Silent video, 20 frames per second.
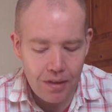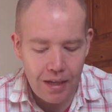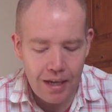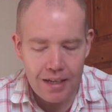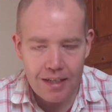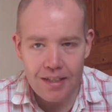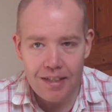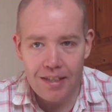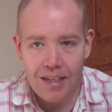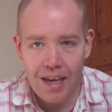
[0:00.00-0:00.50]

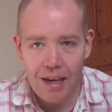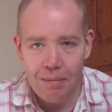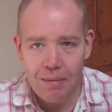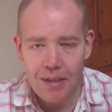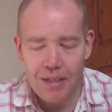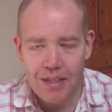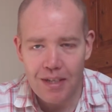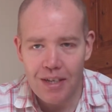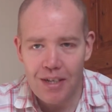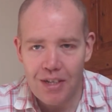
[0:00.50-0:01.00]
Next is, how
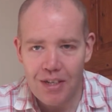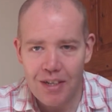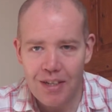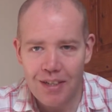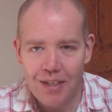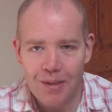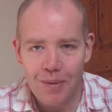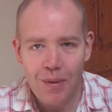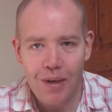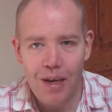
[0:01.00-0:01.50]
many
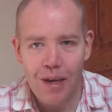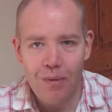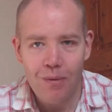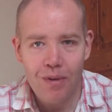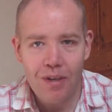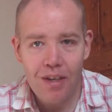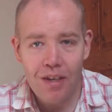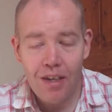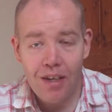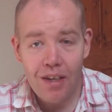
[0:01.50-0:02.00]
t-shirts do I
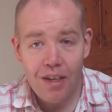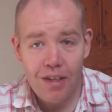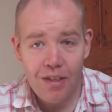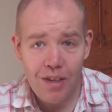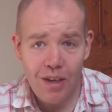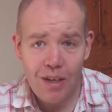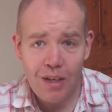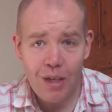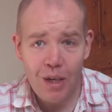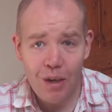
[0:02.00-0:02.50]
own?
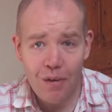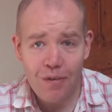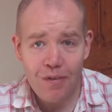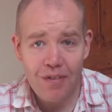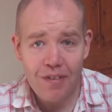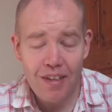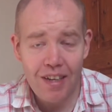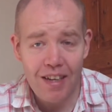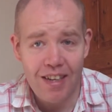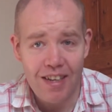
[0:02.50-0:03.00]
Not enough.
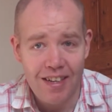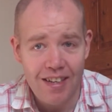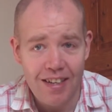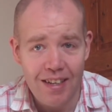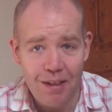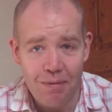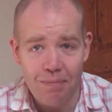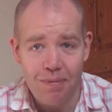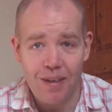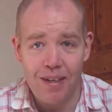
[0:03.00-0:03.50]

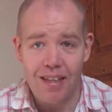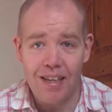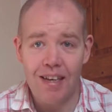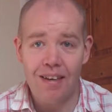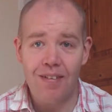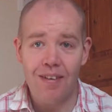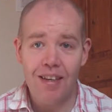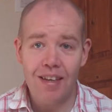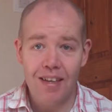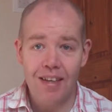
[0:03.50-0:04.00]
Let's put it
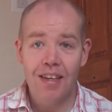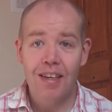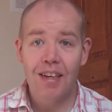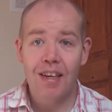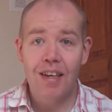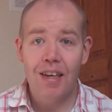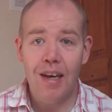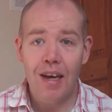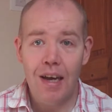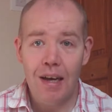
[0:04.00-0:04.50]
that way.
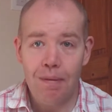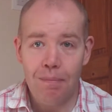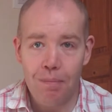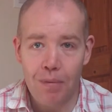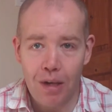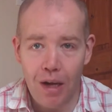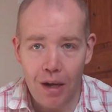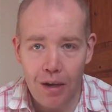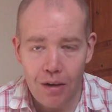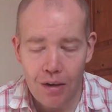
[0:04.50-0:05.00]

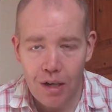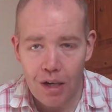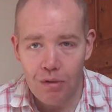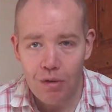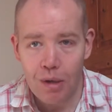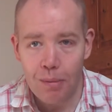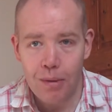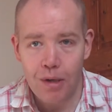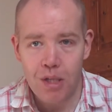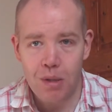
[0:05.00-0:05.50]
I got
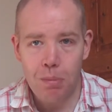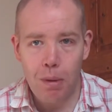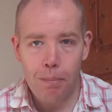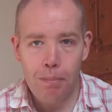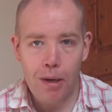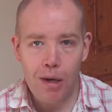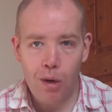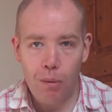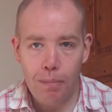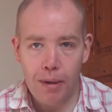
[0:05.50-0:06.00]
rid of most of my
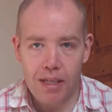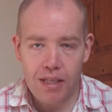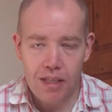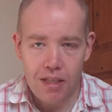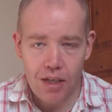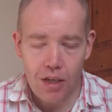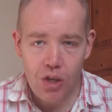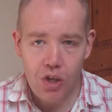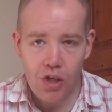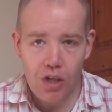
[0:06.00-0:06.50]
metal
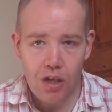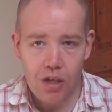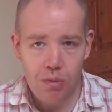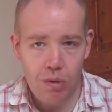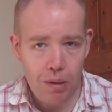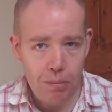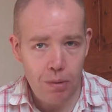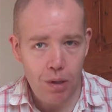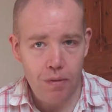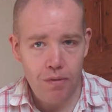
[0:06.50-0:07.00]
band
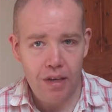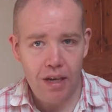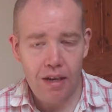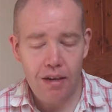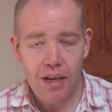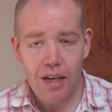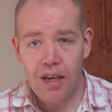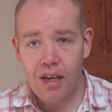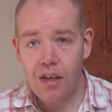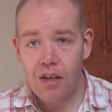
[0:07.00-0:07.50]
t-shirts when I moved
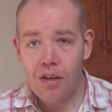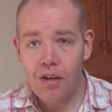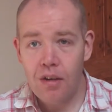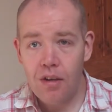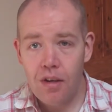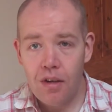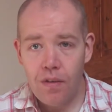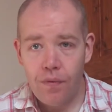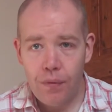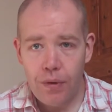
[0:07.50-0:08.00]
down here.
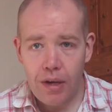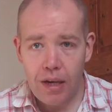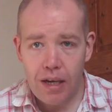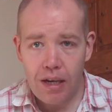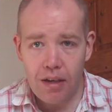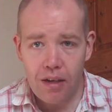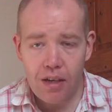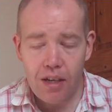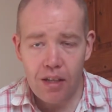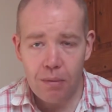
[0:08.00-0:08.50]

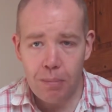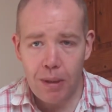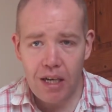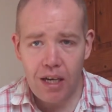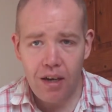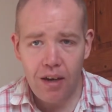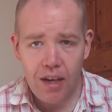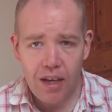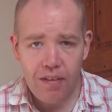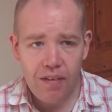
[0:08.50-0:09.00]
I had a
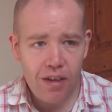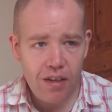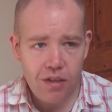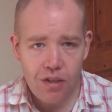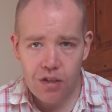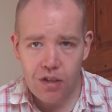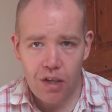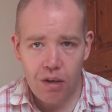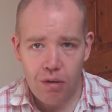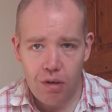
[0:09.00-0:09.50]
big clear out
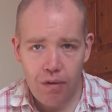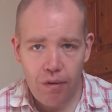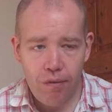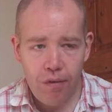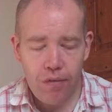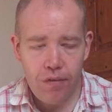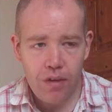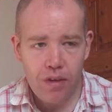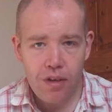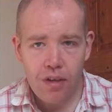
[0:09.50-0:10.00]
and just got rid of
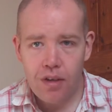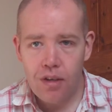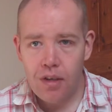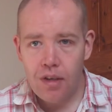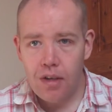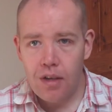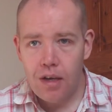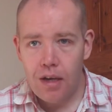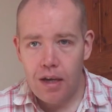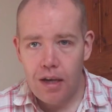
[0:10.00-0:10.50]
everything.
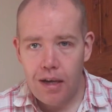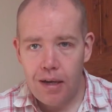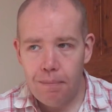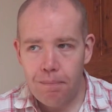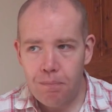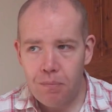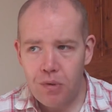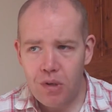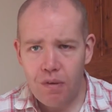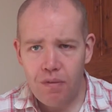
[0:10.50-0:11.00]

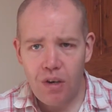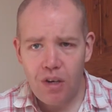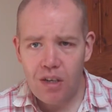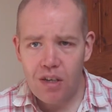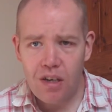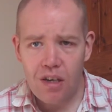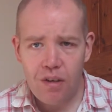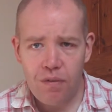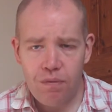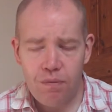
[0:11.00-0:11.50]
So I've only
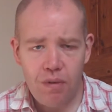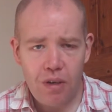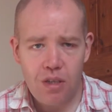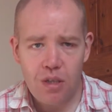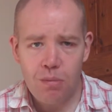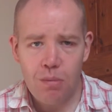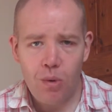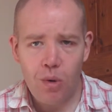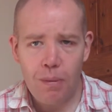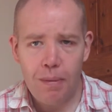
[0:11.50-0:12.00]
got a
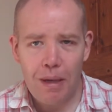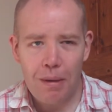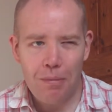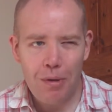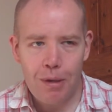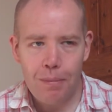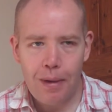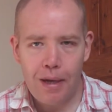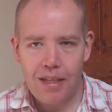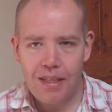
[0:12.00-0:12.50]
small
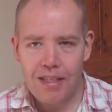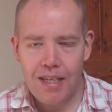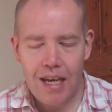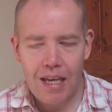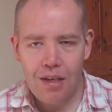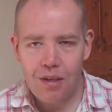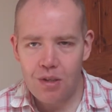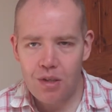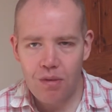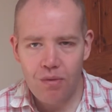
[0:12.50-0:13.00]
amount, probably about
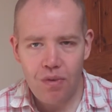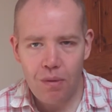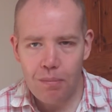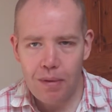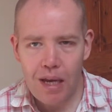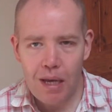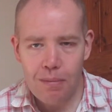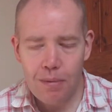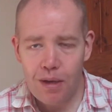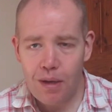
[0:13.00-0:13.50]
10 or something
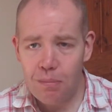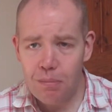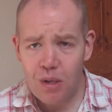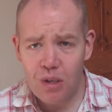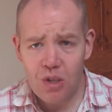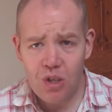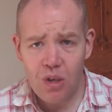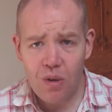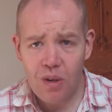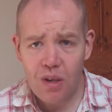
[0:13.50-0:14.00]
maybe, I'm
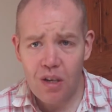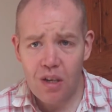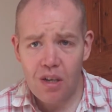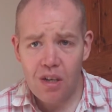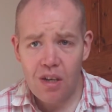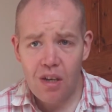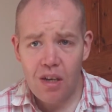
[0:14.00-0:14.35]
not sure.